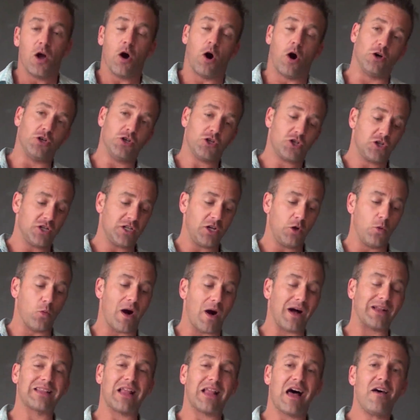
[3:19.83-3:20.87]
Are you shooting
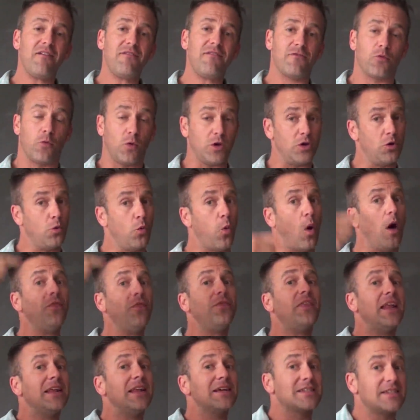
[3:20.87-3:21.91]
wildlife where you
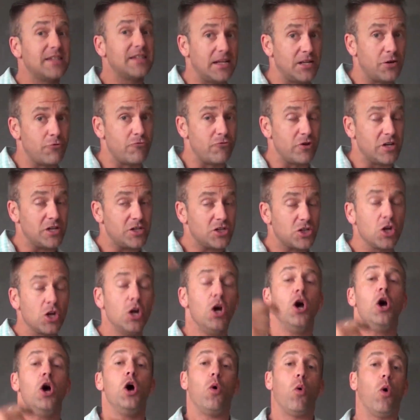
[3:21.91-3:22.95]
want that extended
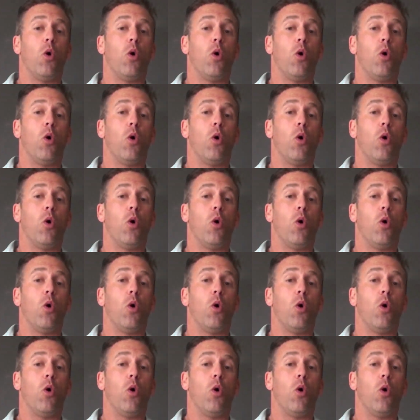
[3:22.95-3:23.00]
reach